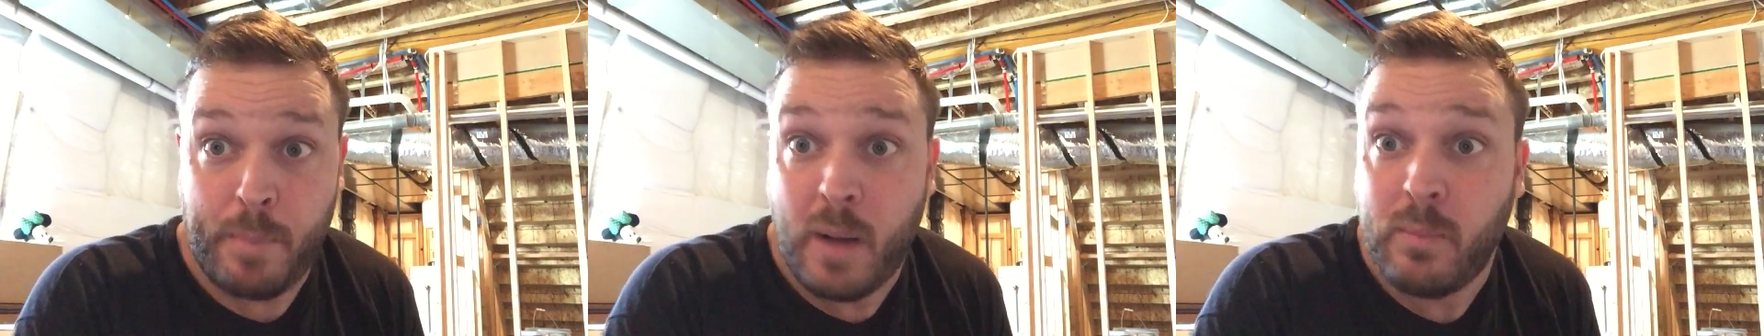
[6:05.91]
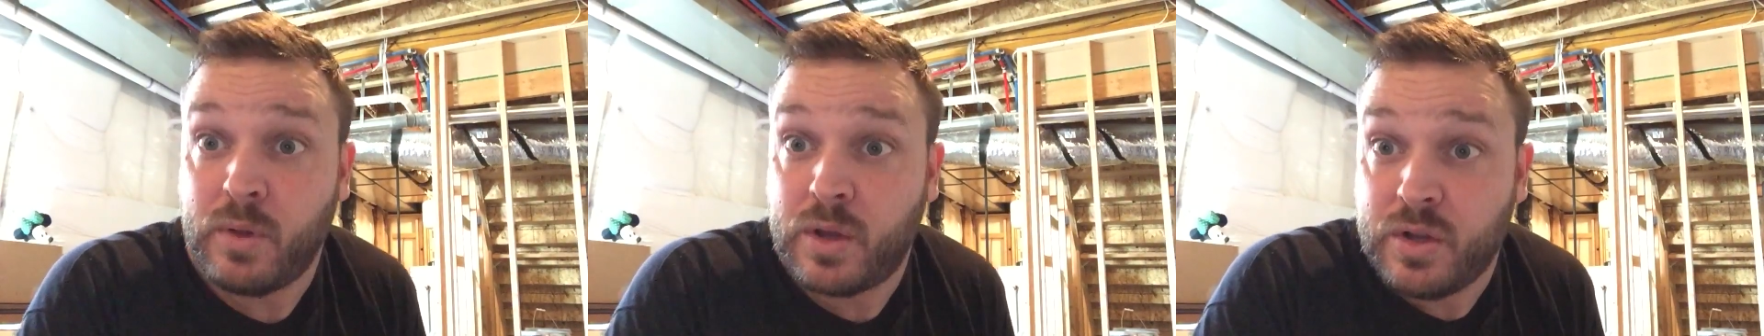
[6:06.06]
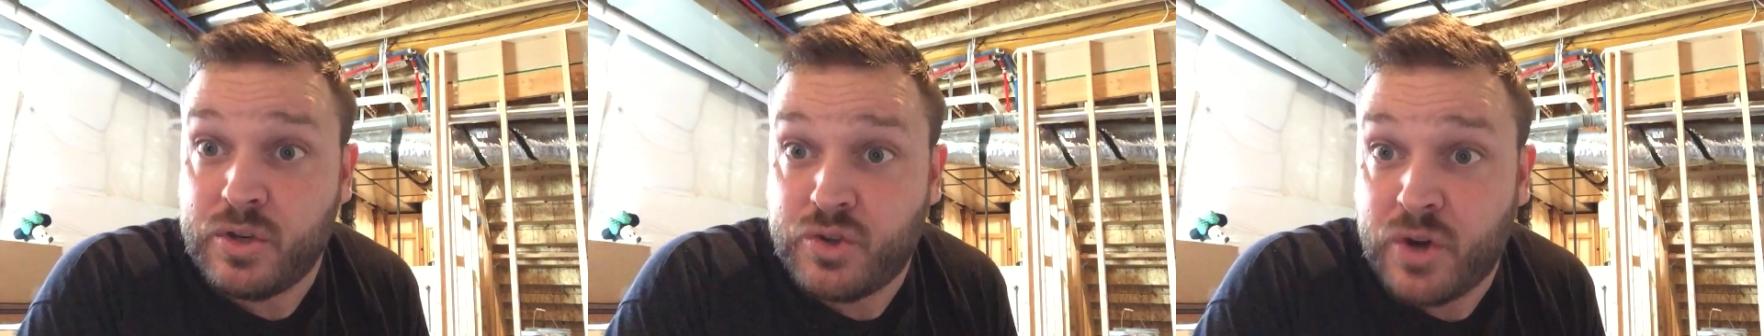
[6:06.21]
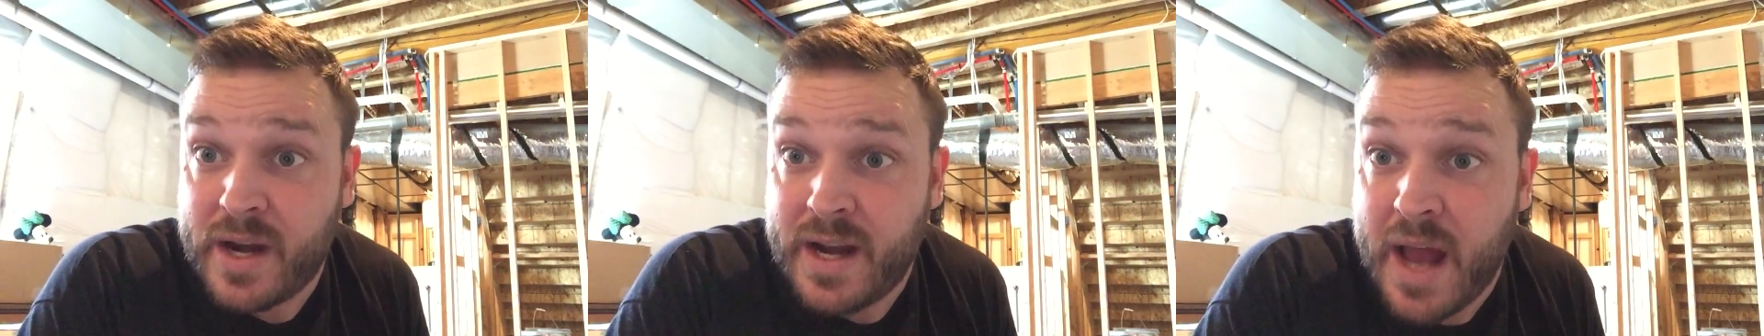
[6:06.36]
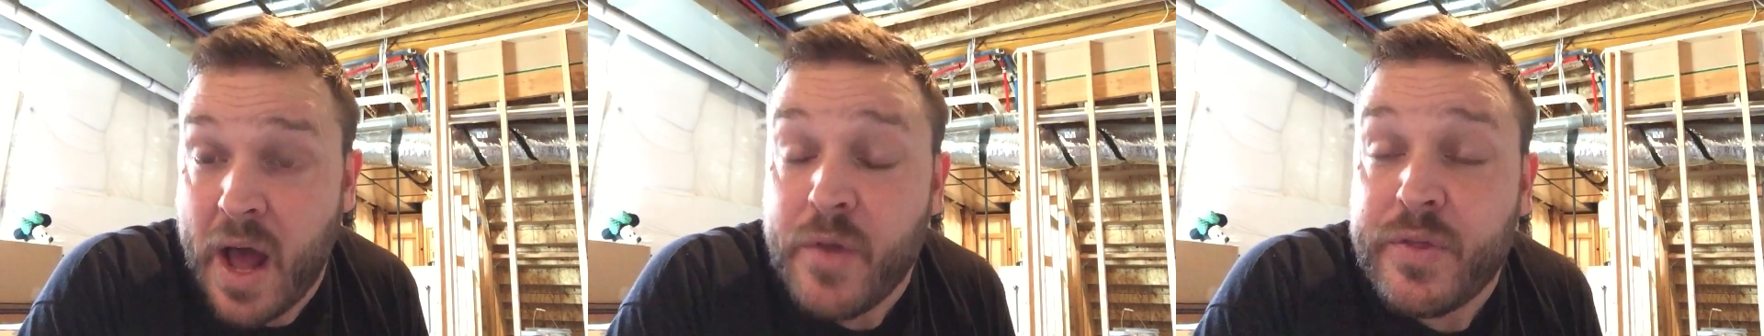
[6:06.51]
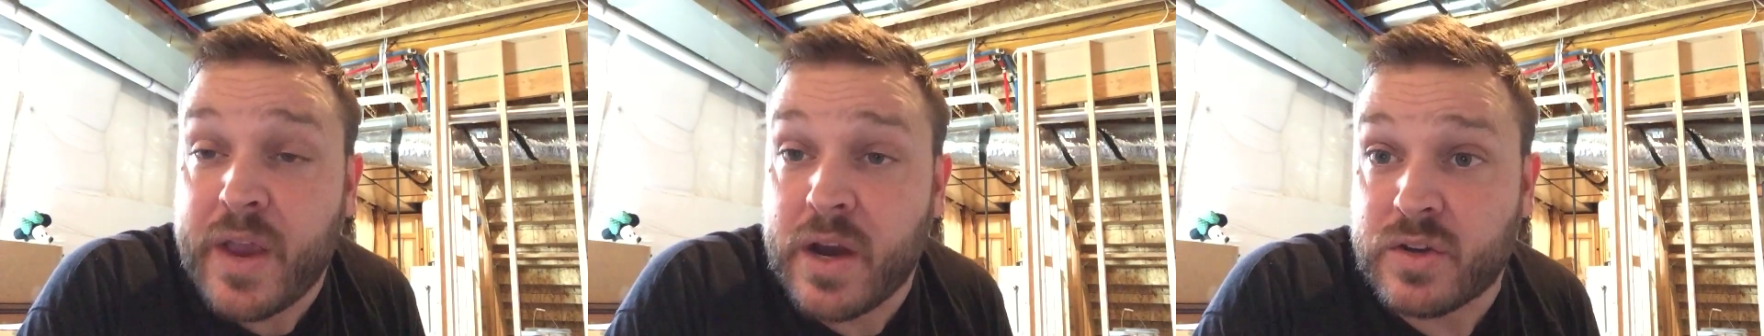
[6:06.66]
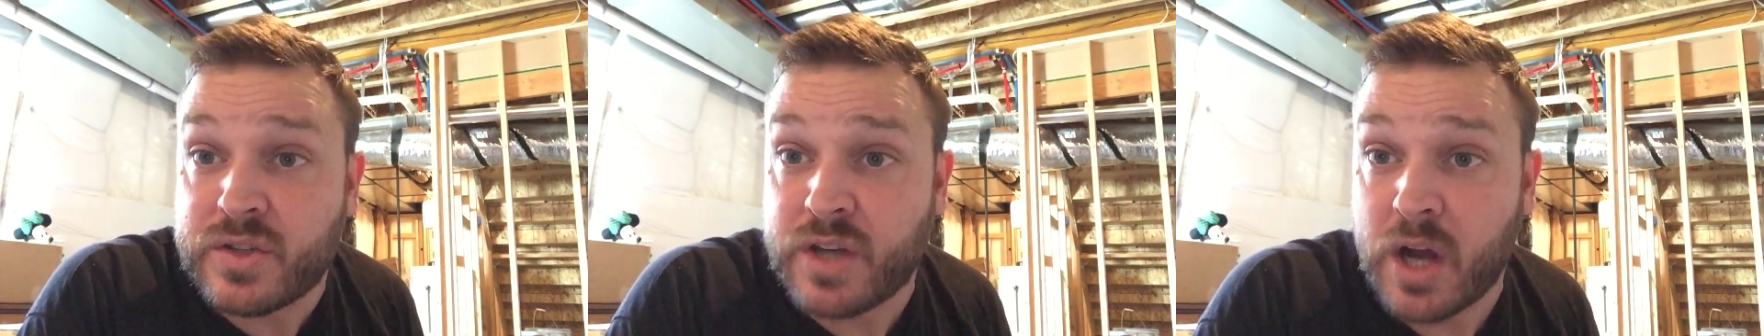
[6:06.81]
publicly traded
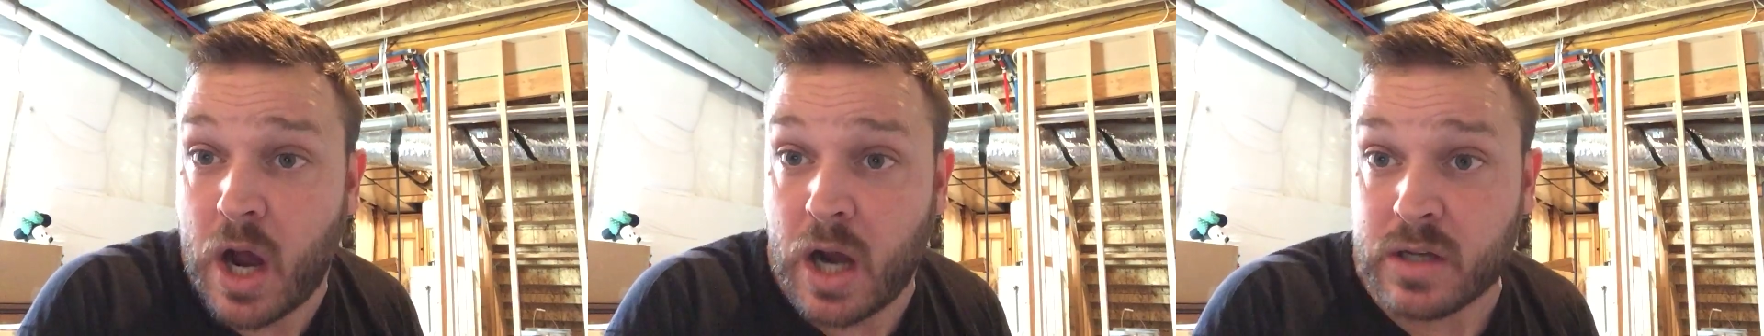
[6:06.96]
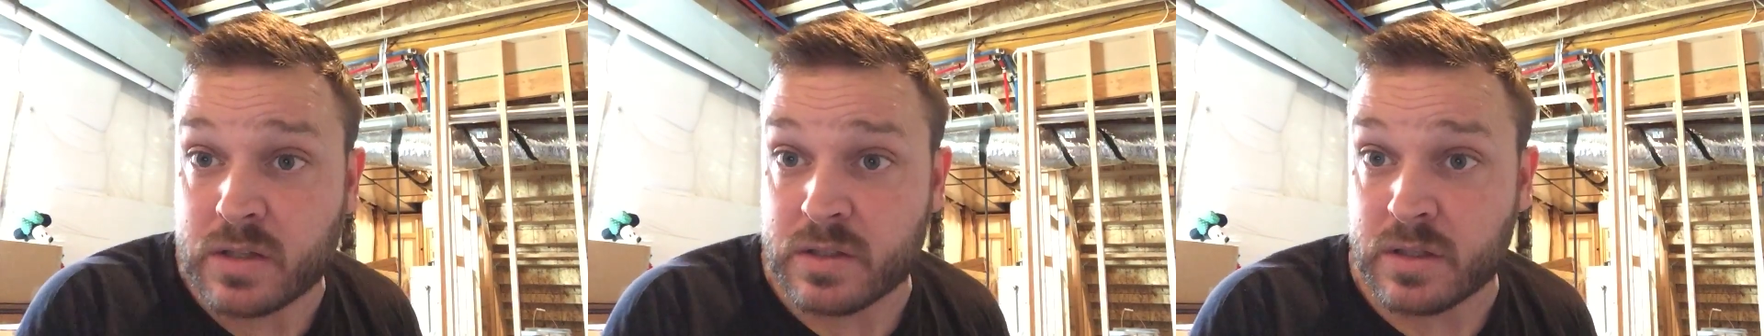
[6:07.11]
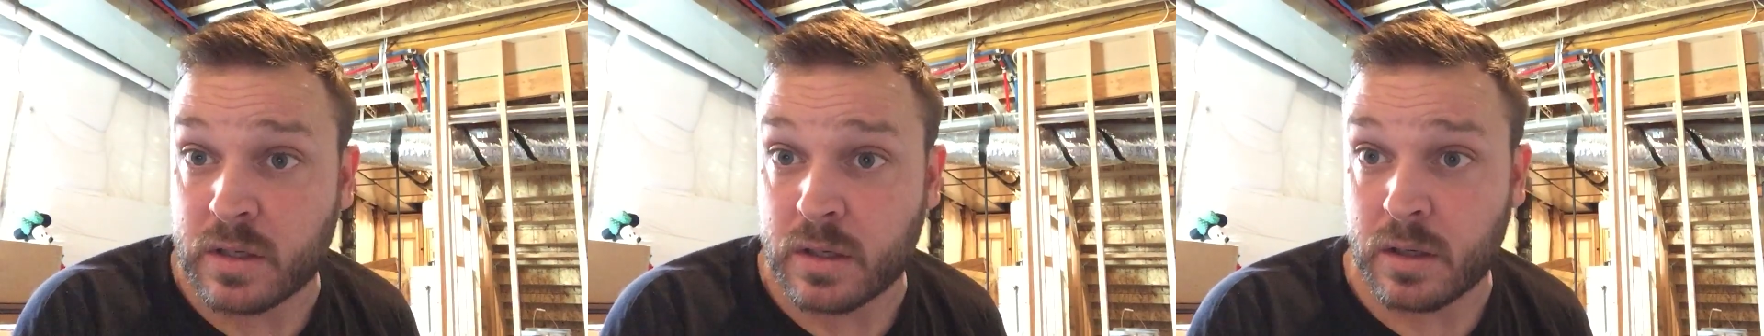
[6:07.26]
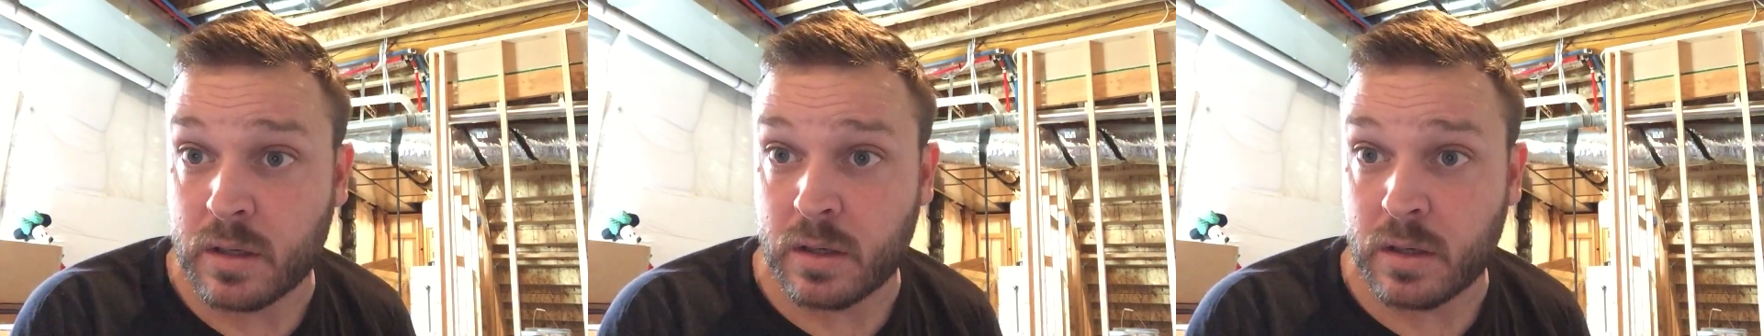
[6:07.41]
healthcare stocks.